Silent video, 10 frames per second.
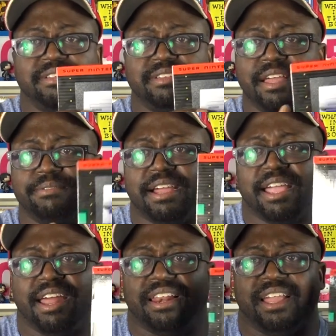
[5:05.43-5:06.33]
So like when I
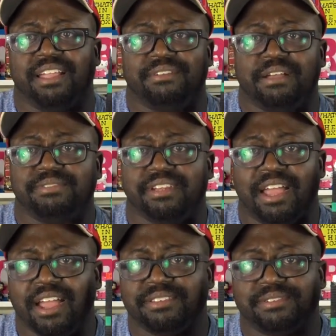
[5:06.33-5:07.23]
got, like when I was in
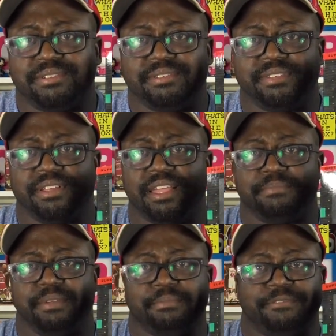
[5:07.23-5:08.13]
high school, so
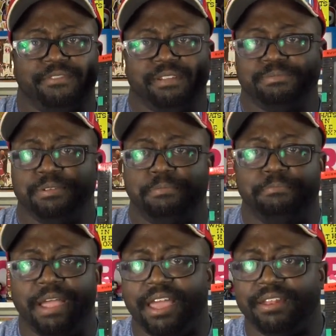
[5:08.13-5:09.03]
like me and my friends, we were
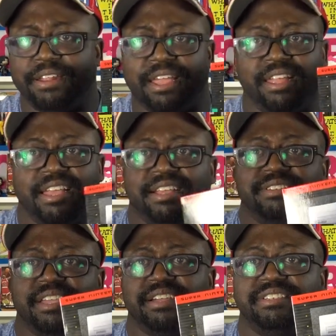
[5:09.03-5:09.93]
battling, like
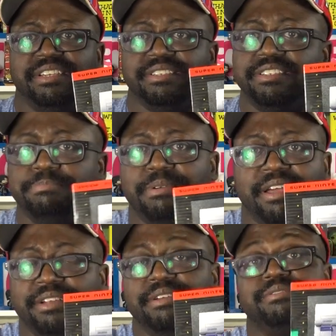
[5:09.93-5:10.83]
Sega Genesis
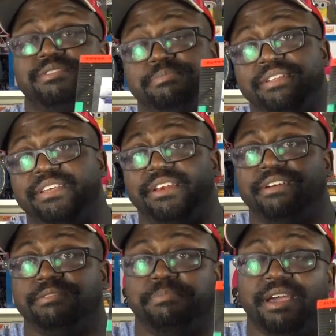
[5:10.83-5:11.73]
better, no, Super
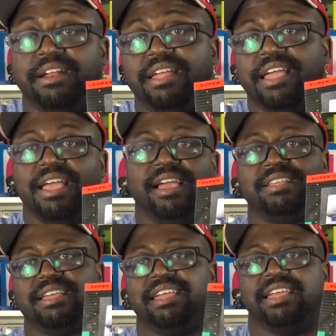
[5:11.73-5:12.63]
Nintendo was better.
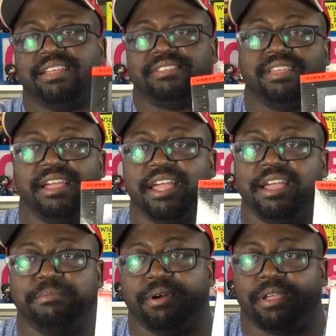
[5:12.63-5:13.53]
It's like Sega
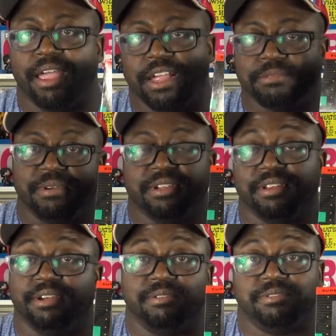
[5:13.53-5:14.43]
had more games, but you
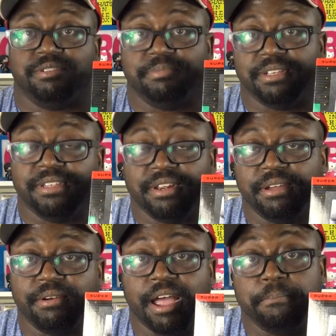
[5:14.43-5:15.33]
know, Super
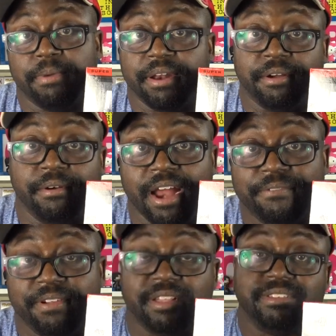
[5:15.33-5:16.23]
Nintendo got better
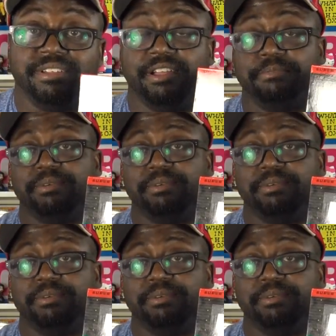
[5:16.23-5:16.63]
graphics, you know.